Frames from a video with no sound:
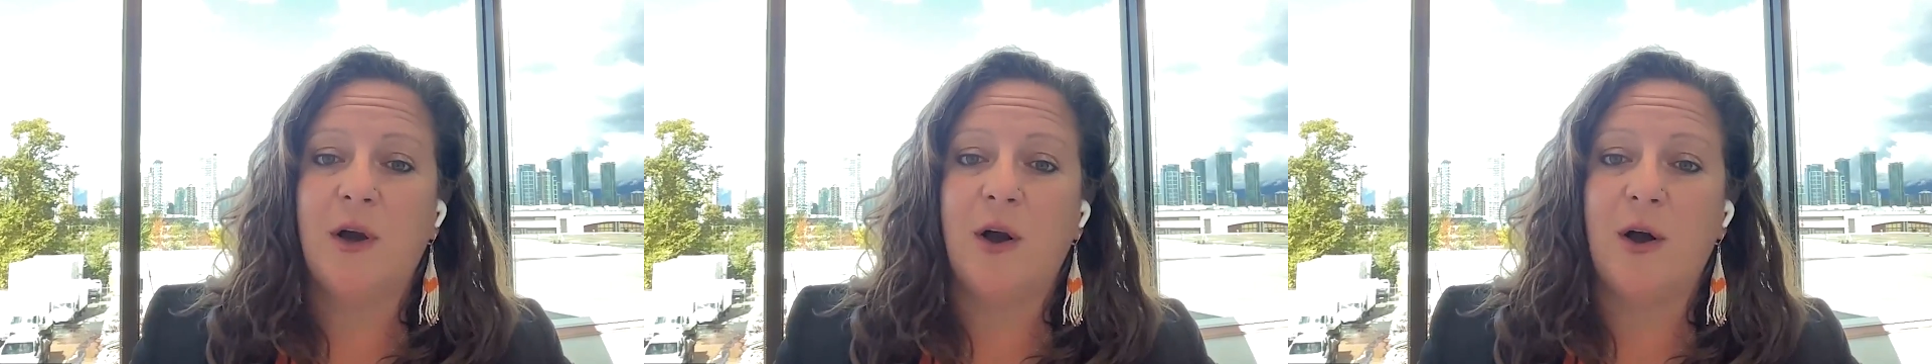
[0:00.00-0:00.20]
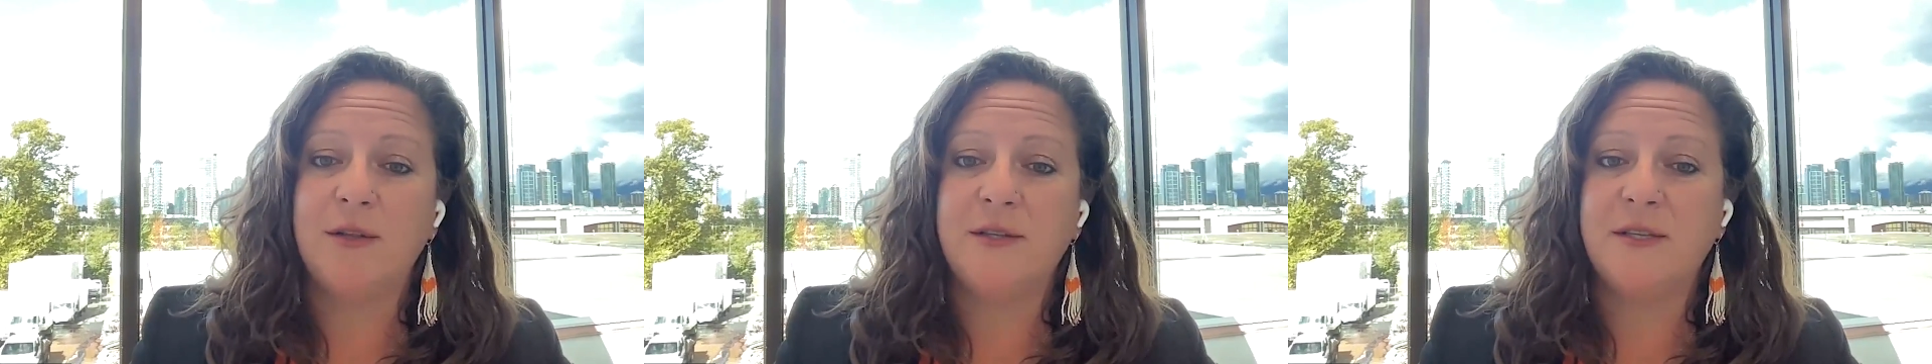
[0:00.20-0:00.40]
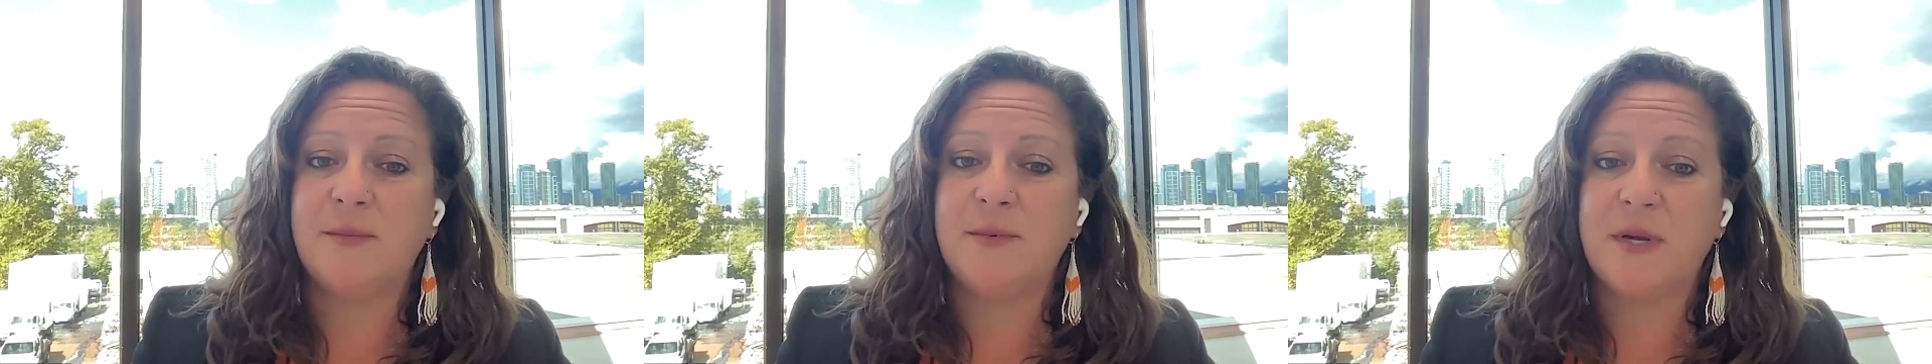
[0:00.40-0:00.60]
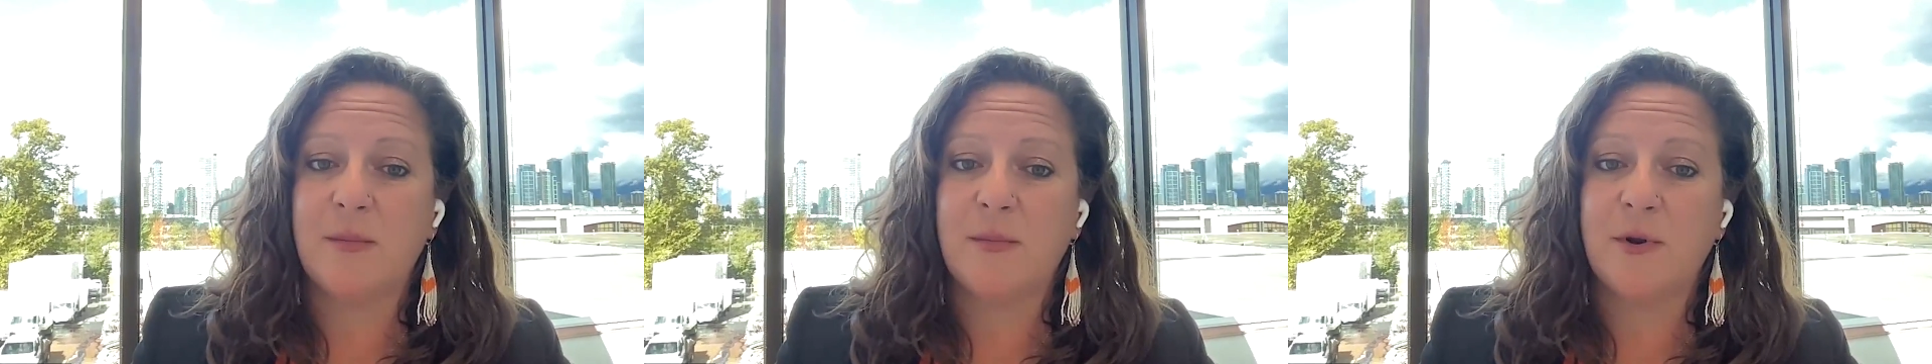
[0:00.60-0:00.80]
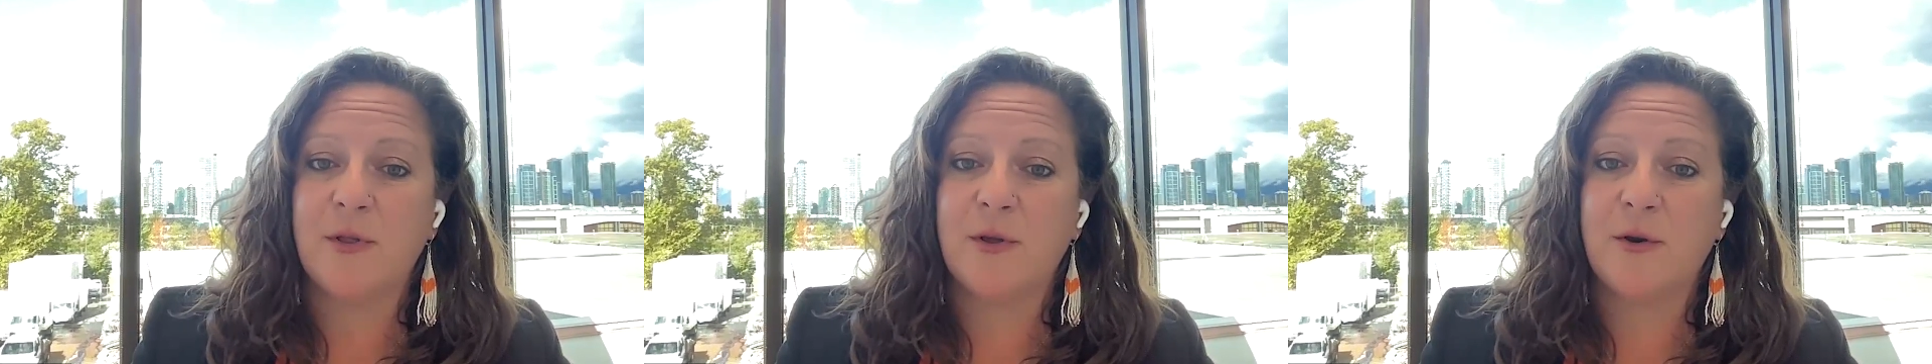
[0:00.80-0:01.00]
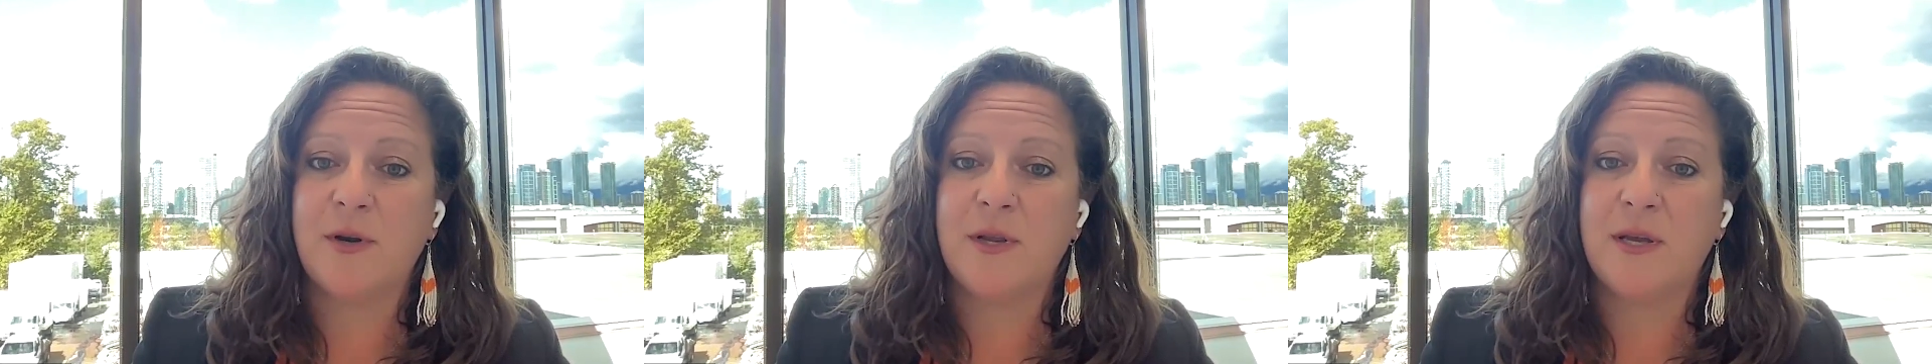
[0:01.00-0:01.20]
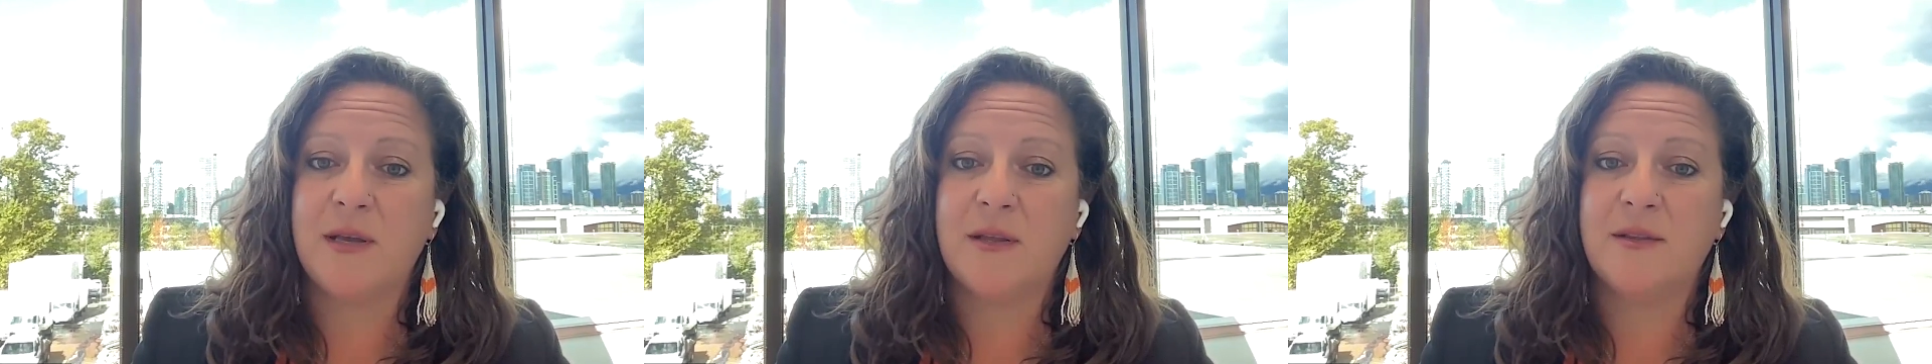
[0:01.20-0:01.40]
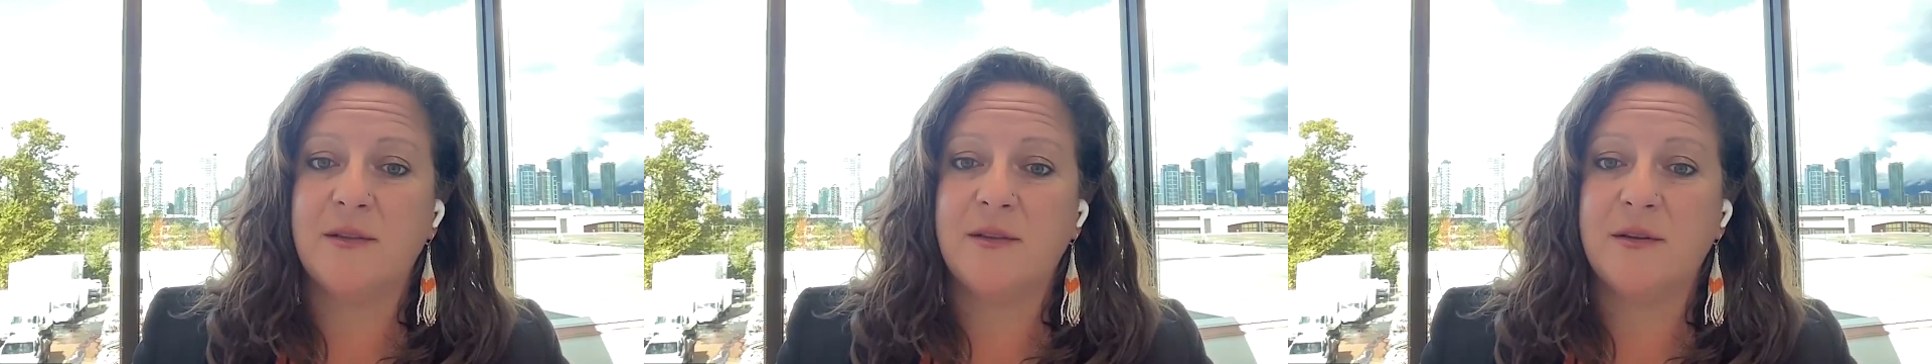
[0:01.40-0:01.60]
on September 30th